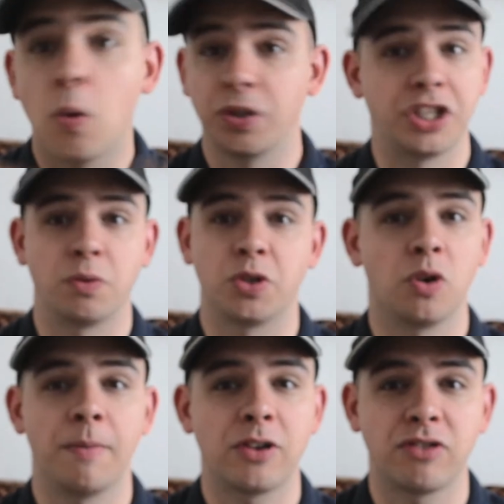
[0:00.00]
Since we're
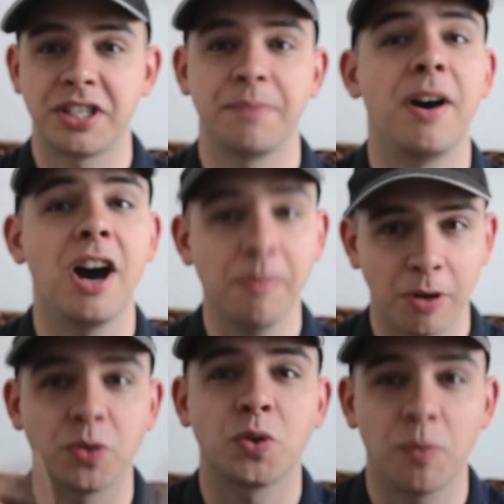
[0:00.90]
talking about Jurassic Park,
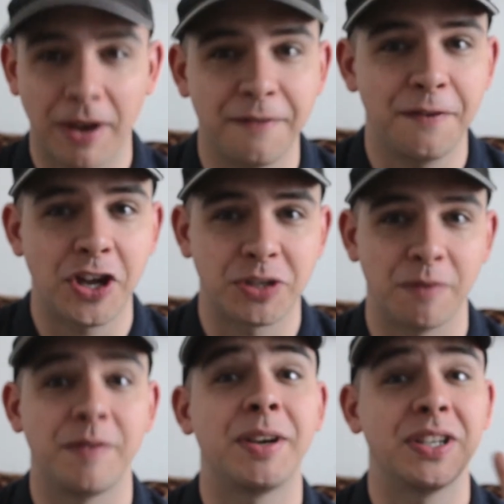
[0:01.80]
might as well talk about the first
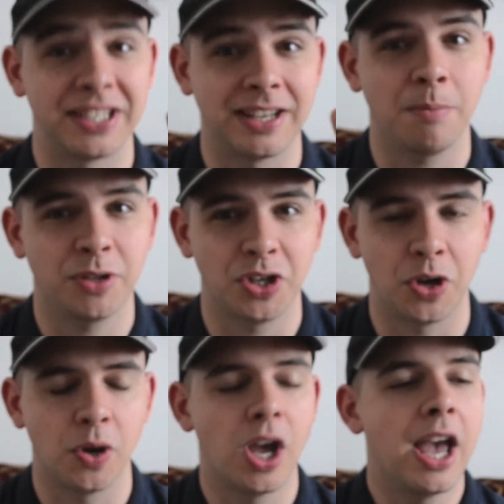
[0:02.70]
movie because it's number
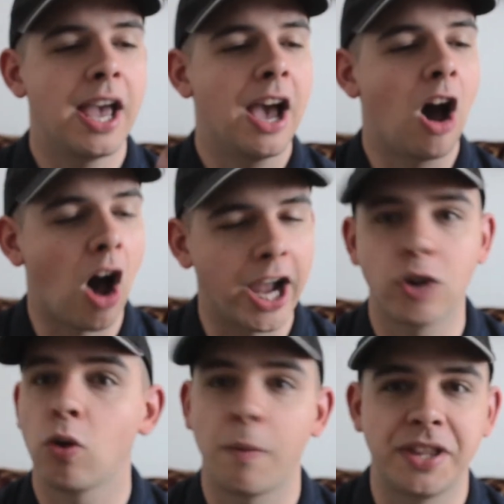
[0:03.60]
2. I
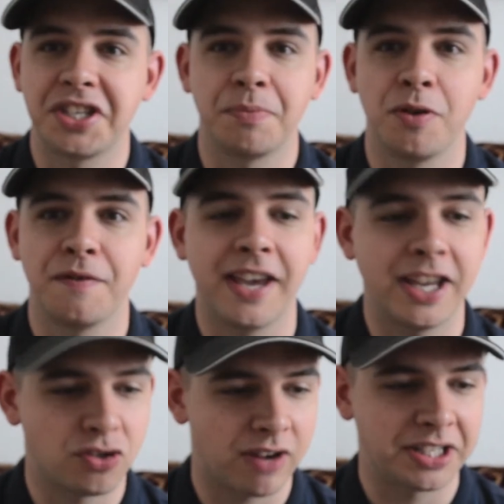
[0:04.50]
grew up with this
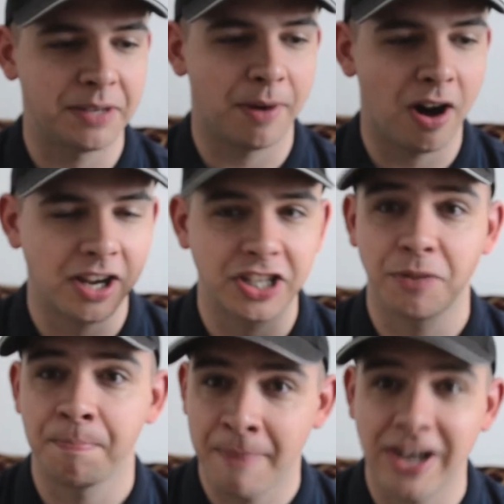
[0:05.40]
movie. Jurassic Park is
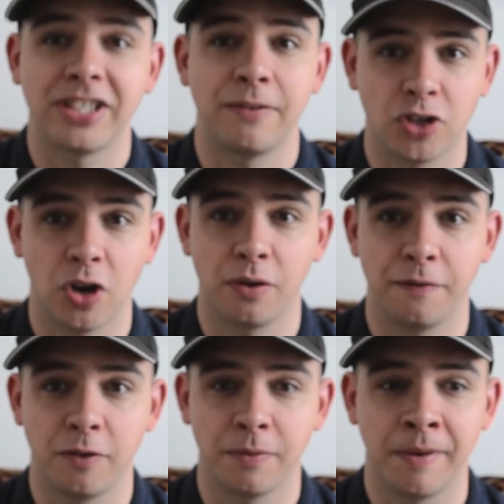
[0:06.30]
a massive
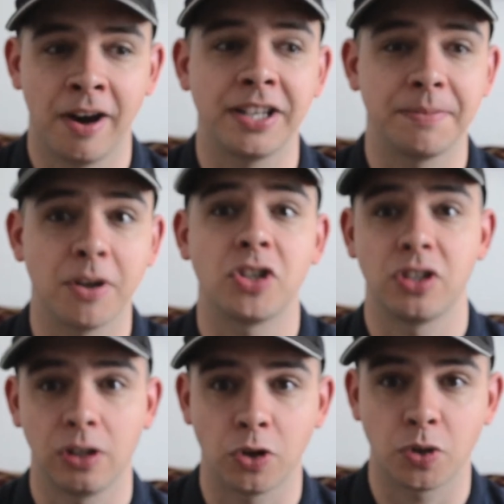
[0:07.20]
childhood film of mine, as much as
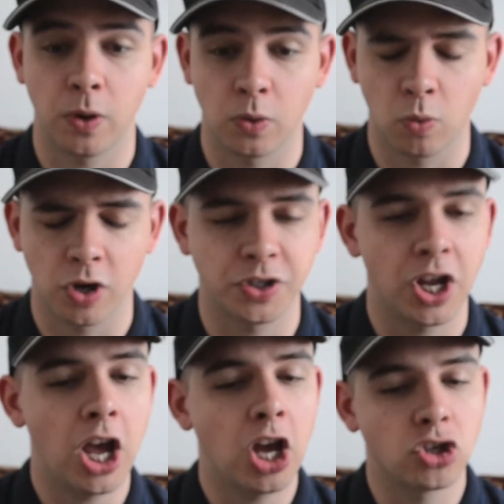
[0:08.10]
The Lost World was.
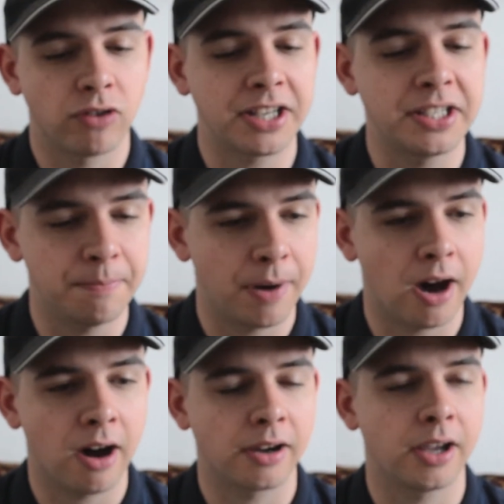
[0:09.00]
Jurassic
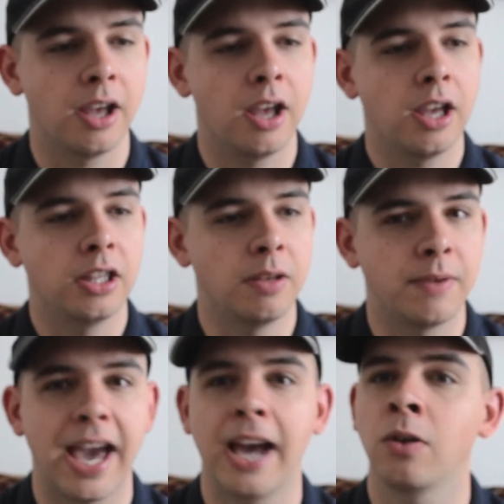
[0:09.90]
Park, you
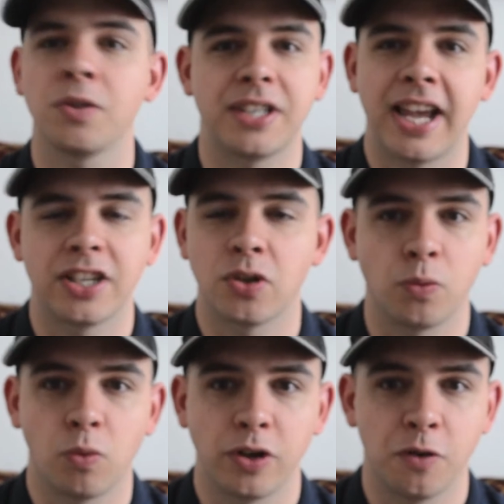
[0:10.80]
cannot say it's
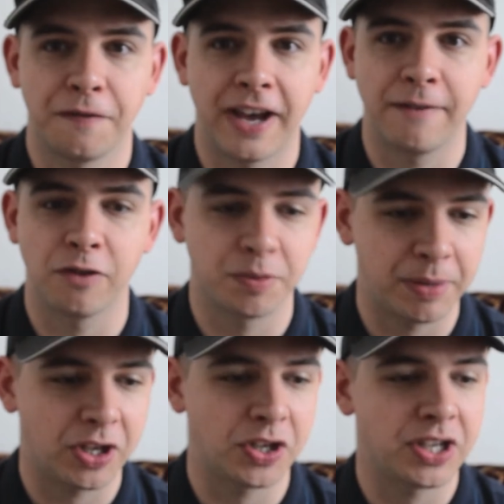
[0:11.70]
not one of your favourites
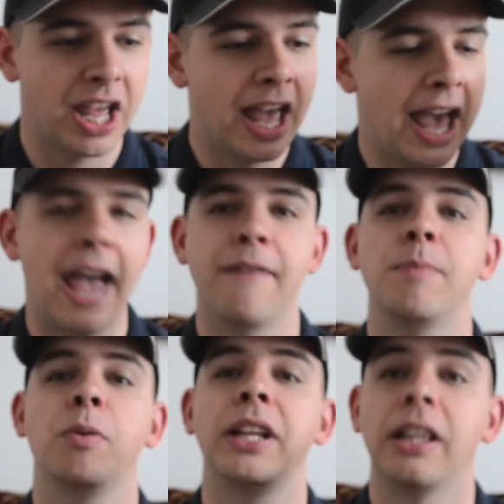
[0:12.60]
because
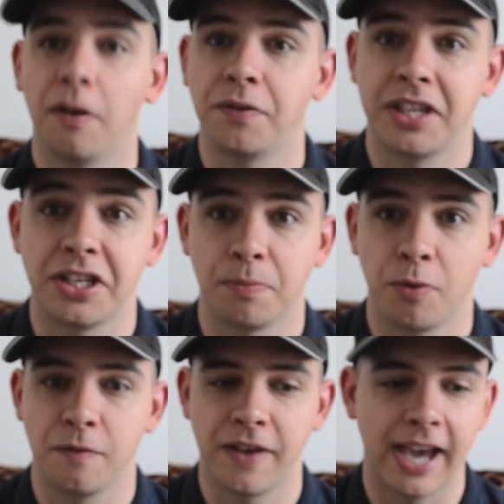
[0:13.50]
everybody loves this
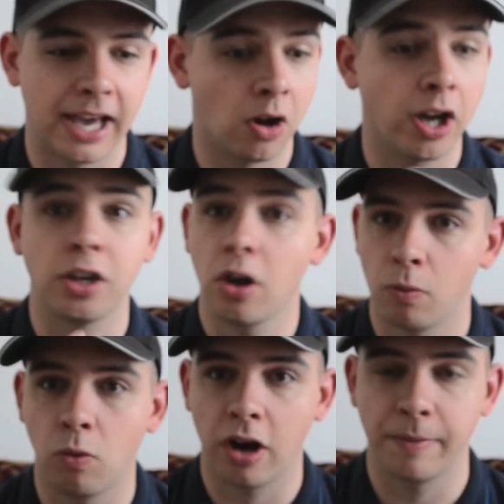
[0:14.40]
movie, and I know
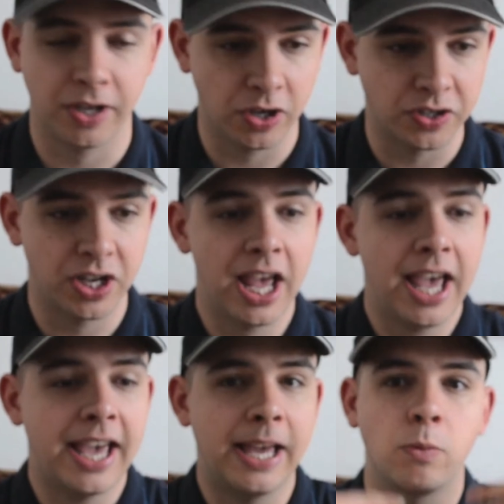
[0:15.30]
why, because
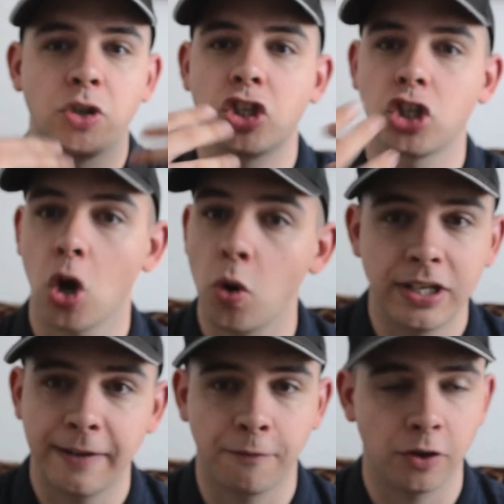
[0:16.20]
it was so
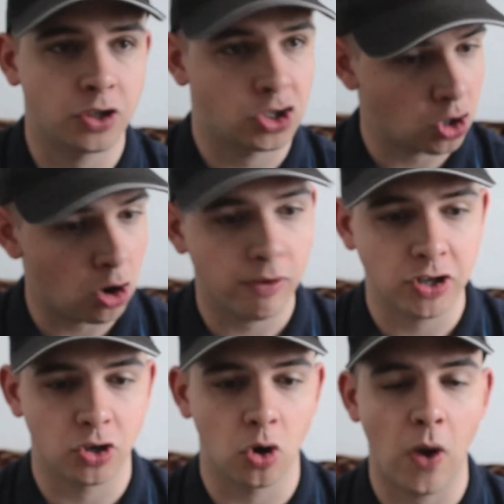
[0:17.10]
different, so
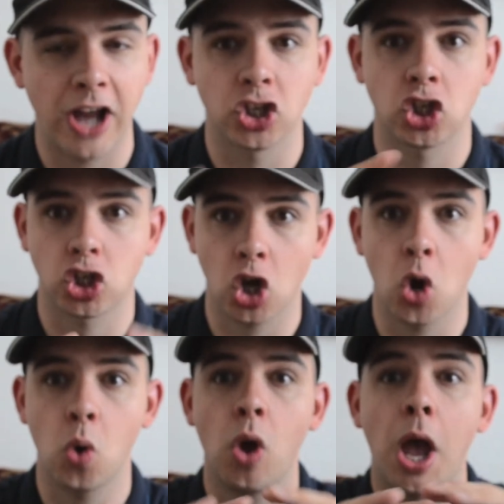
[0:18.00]
original, and
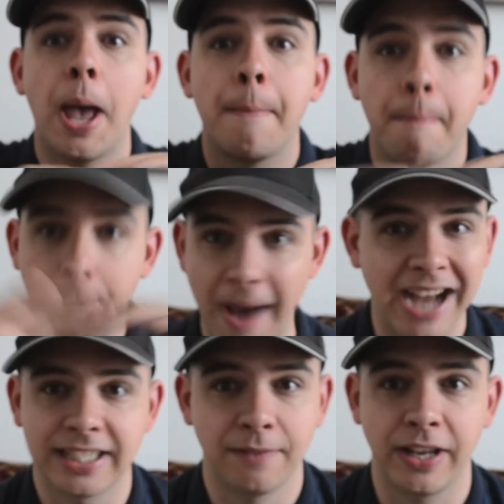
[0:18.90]
so
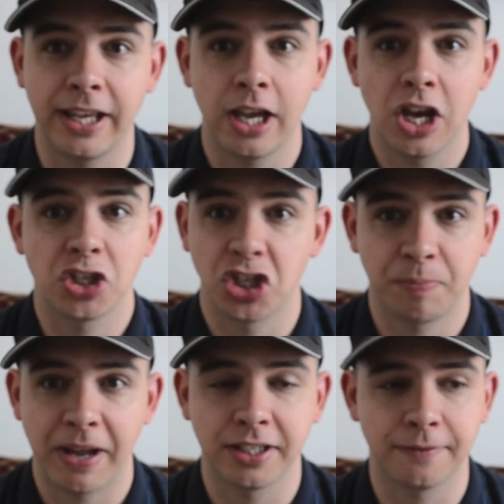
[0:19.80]
massively
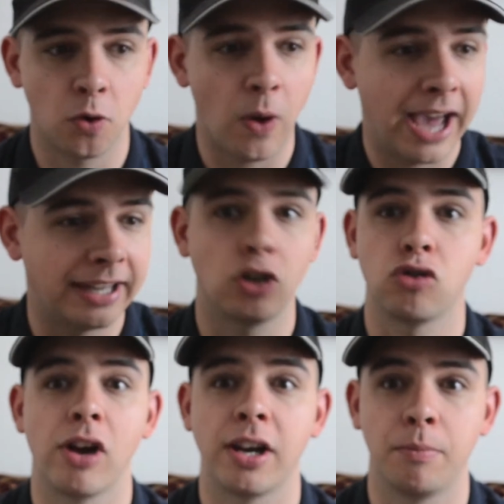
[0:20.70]
suspenseful and
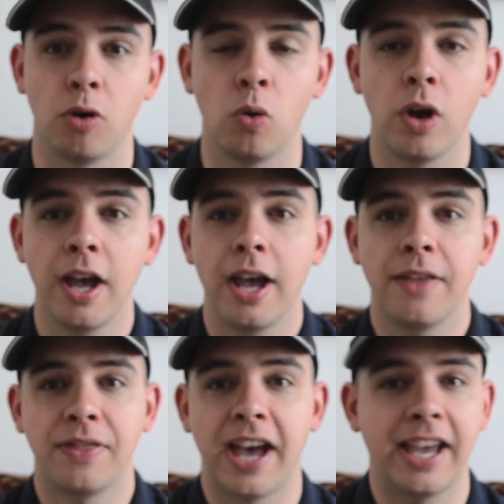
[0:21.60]
incredible
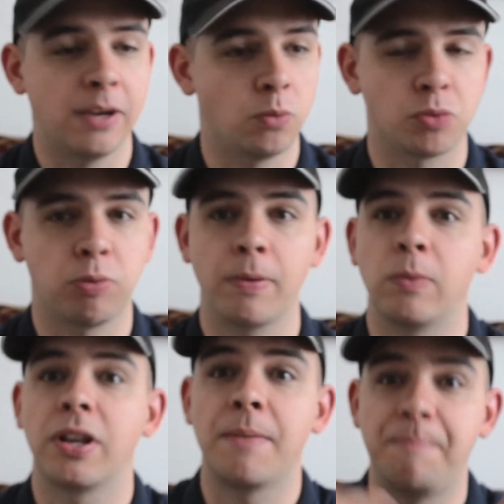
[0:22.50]
that it was probably
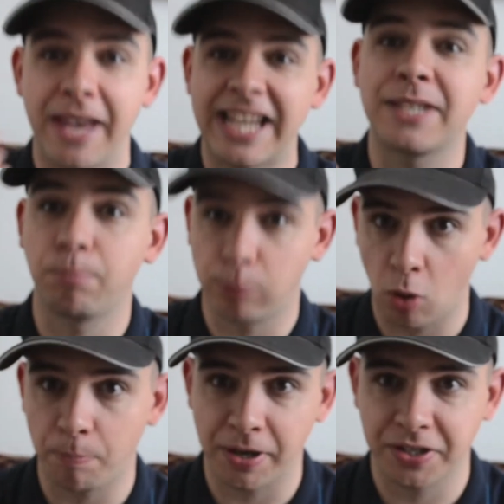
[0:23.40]
one of the biggest
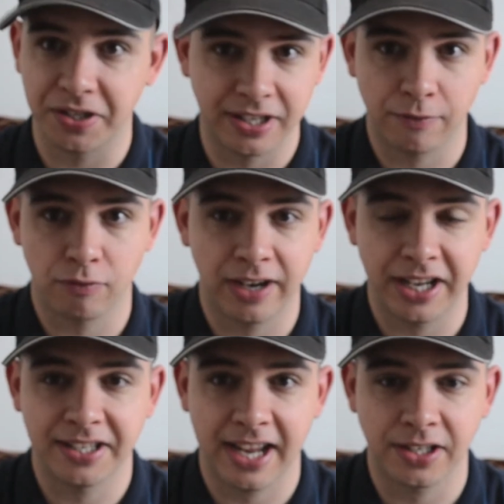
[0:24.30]
blockbusters ever
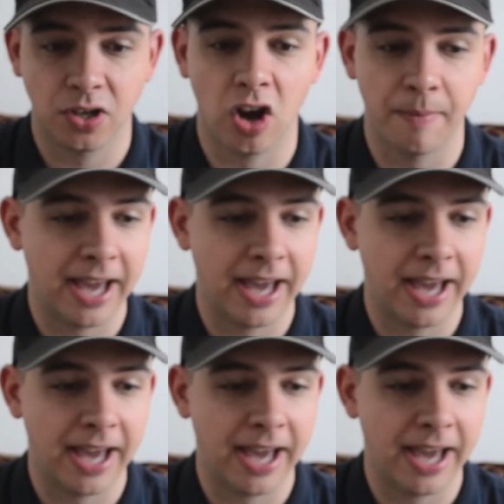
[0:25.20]
released that time.